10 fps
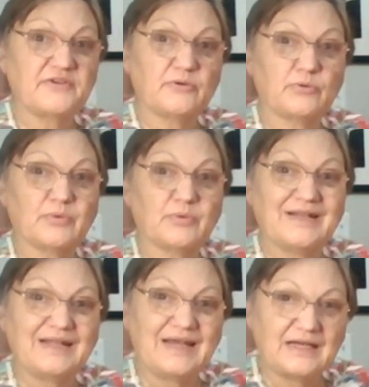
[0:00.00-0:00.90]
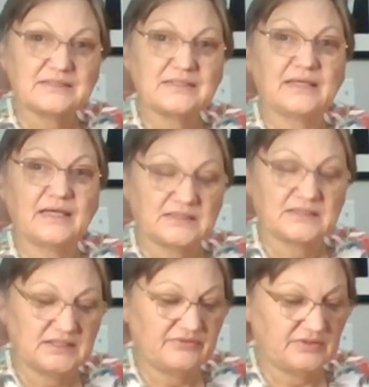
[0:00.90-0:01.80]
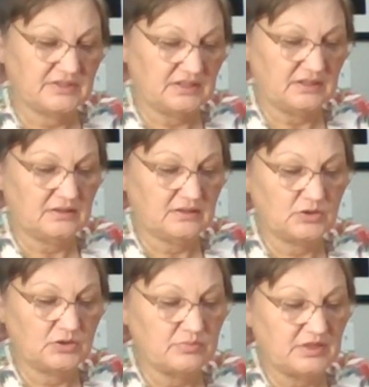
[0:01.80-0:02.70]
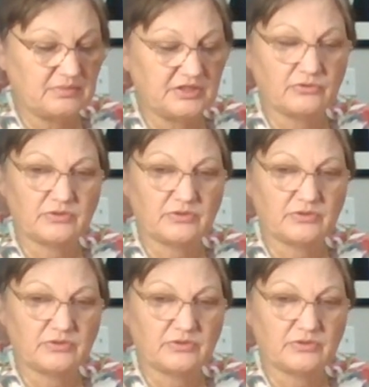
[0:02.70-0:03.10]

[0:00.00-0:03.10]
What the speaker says: this is a very relaxing activity.